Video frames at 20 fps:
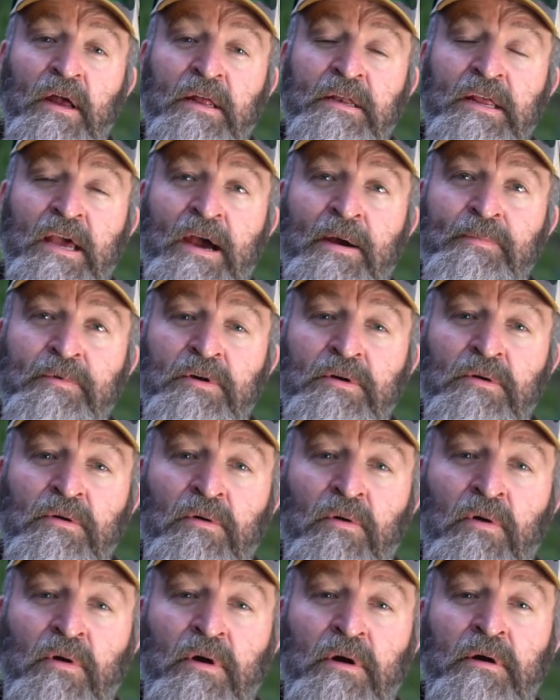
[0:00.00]
adapter,
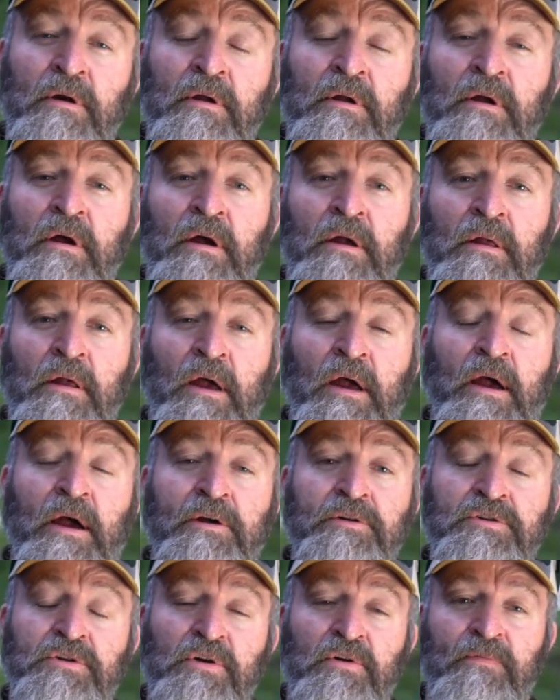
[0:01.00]
or
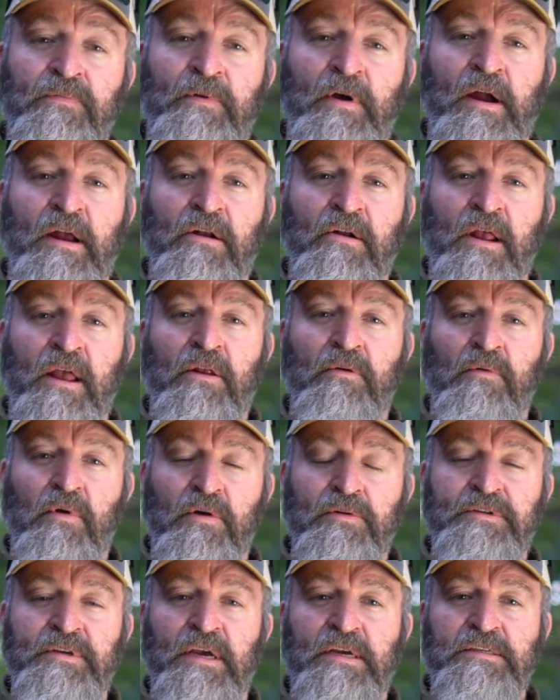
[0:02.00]
Surefire and
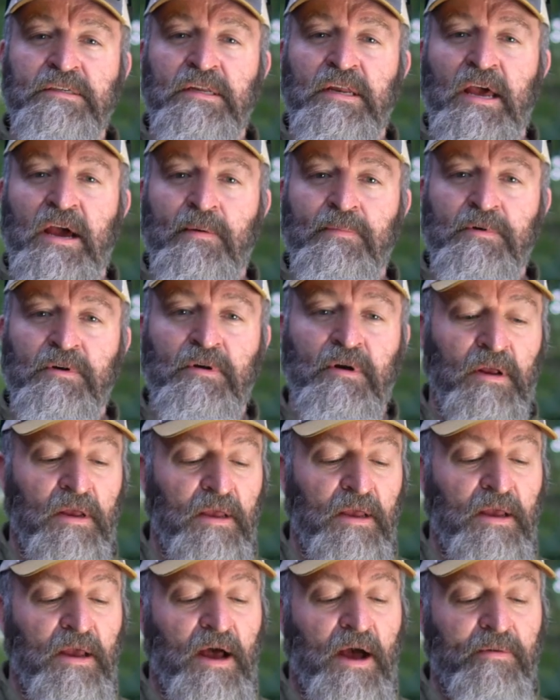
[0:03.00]
Rotex adapter.
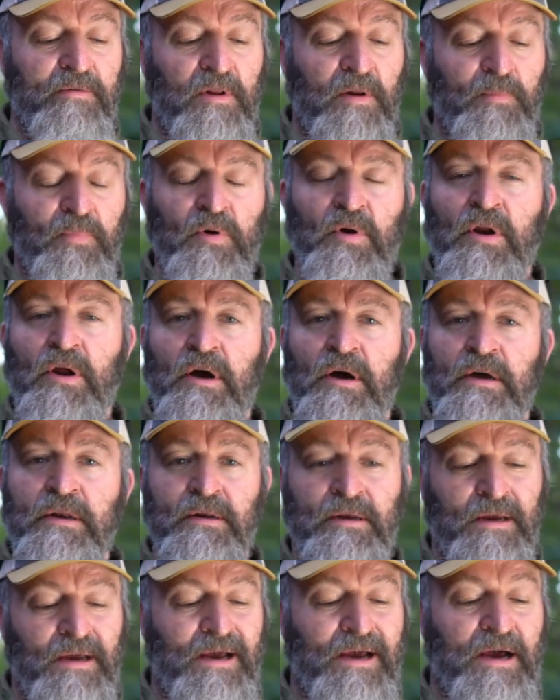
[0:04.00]
I'm going to put on.